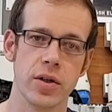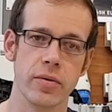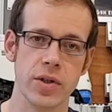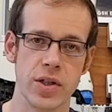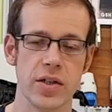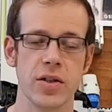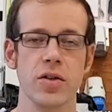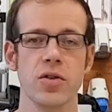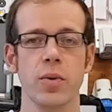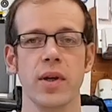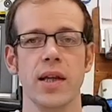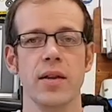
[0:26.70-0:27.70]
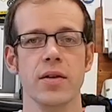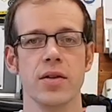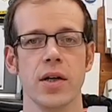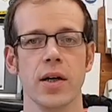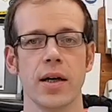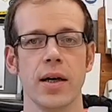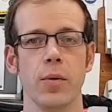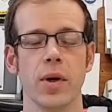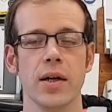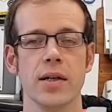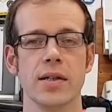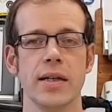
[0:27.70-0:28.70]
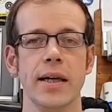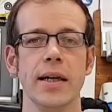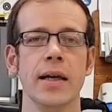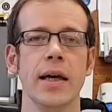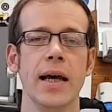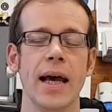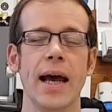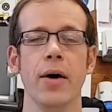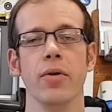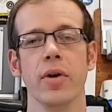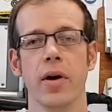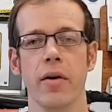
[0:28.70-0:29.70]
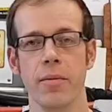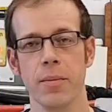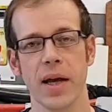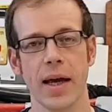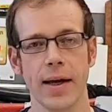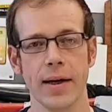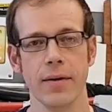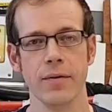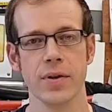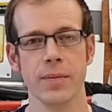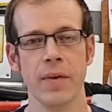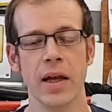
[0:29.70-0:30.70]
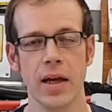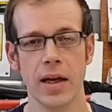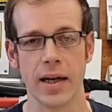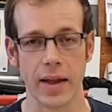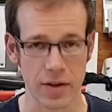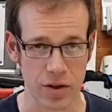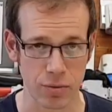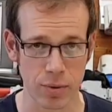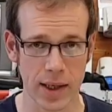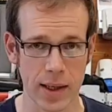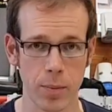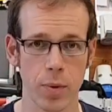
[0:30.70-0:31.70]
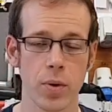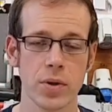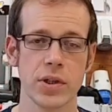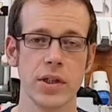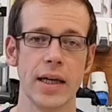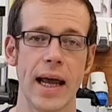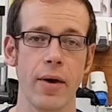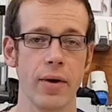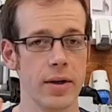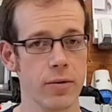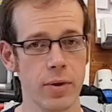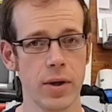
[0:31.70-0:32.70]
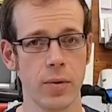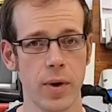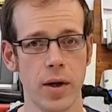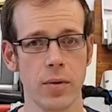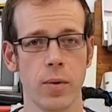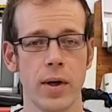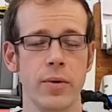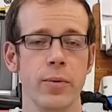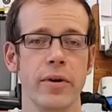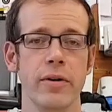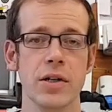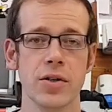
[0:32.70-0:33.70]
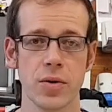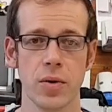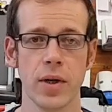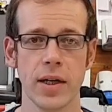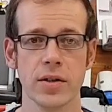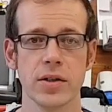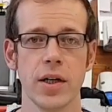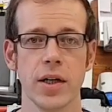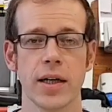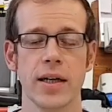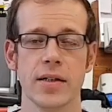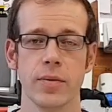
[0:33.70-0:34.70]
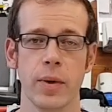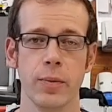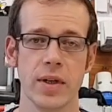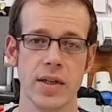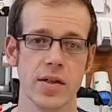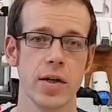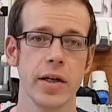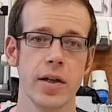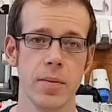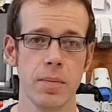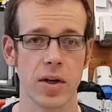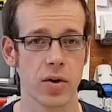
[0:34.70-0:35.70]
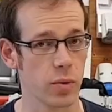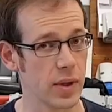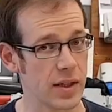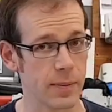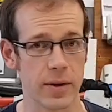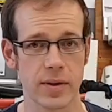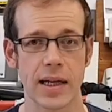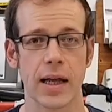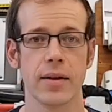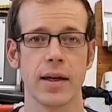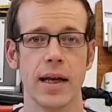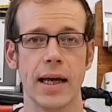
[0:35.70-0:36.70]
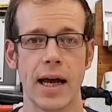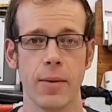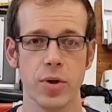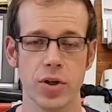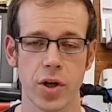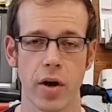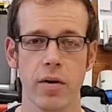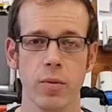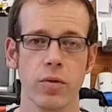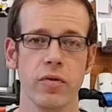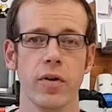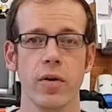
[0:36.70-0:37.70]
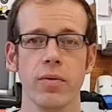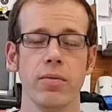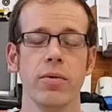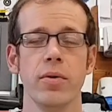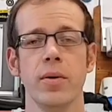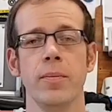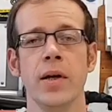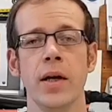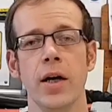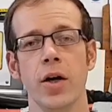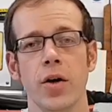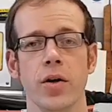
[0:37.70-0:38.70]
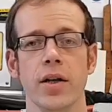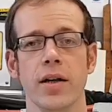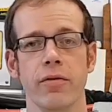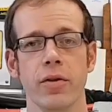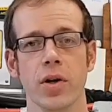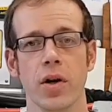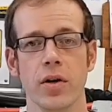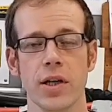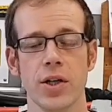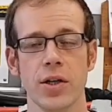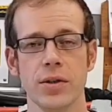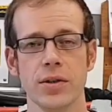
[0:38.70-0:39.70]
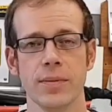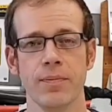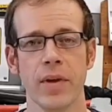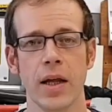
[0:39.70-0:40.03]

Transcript: the resistance within the circuit we're going to see how the current behaves. Now this is really important out in the real world when we're installing circuits and when we're designing them, because we need to be able to calculate how much current will flow through them under different conditions.